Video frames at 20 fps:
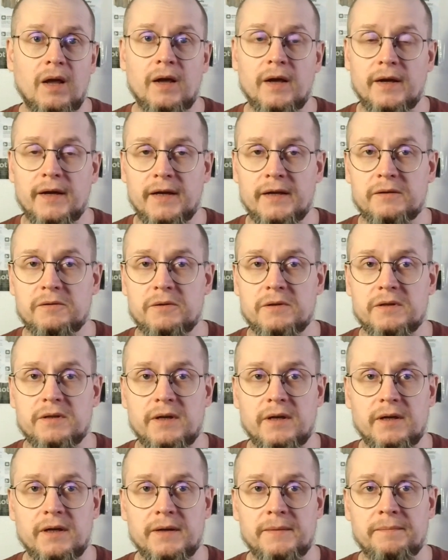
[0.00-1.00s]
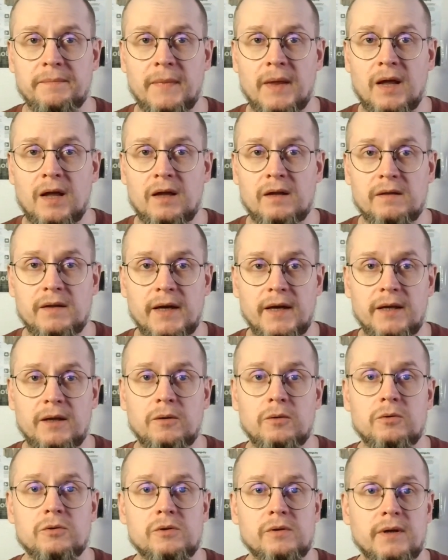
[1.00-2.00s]
Interestingly, they
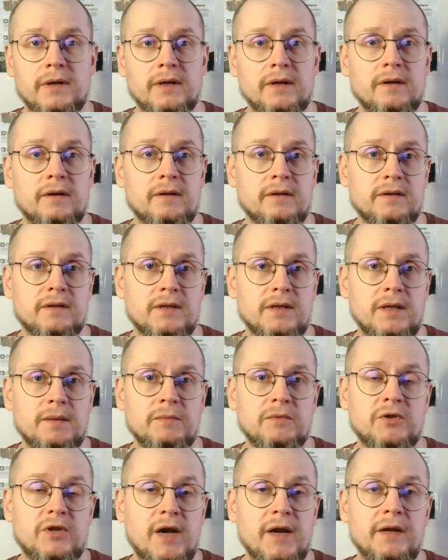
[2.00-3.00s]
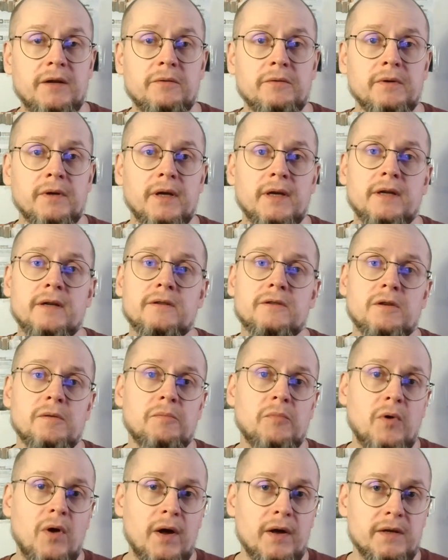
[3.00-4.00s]
usually seem genuinely
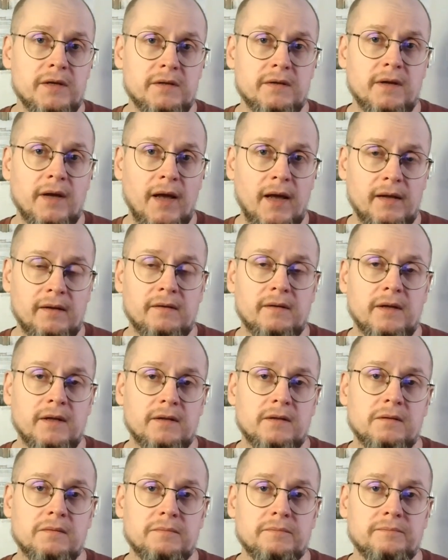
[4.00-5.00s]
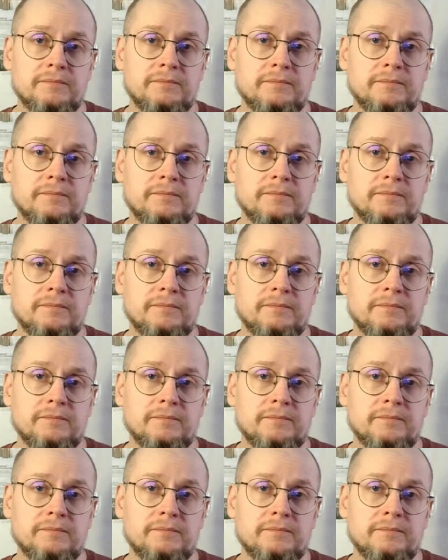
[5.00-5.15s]
surprised at this.